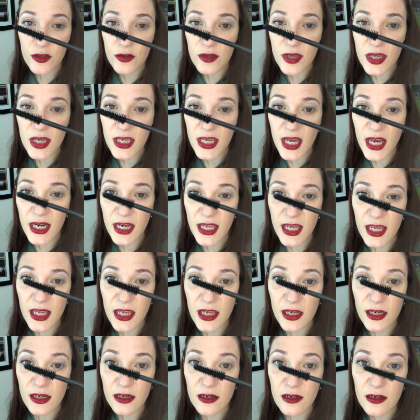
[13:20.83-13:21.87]
can get
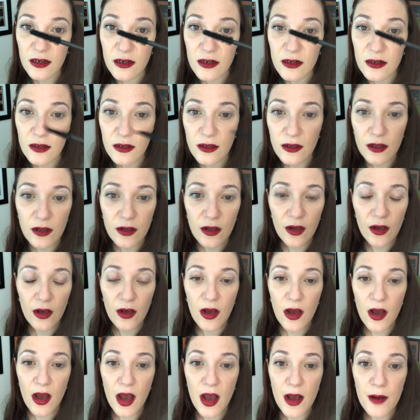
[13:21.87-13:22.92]
in
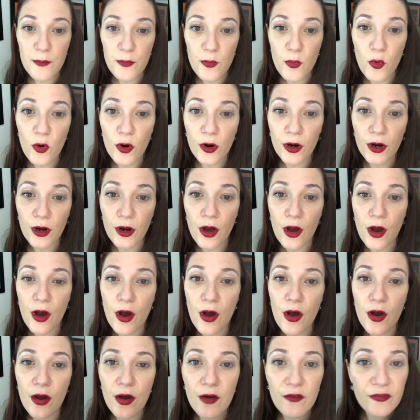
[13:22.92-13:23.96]
more
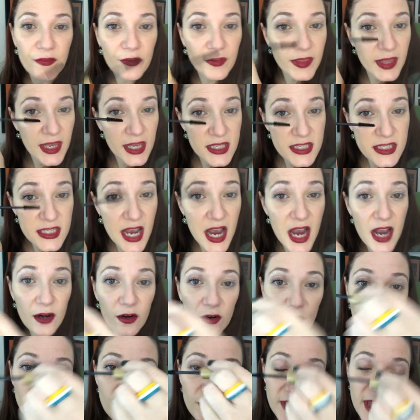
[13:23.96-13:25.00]
for the inside or
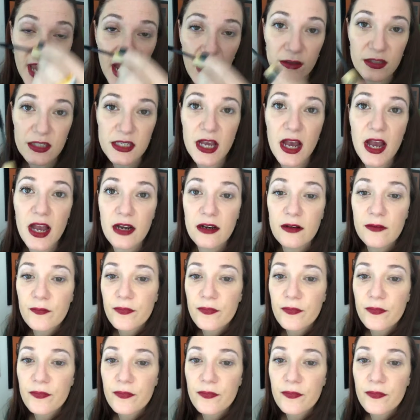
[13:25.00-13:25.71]
for the outside.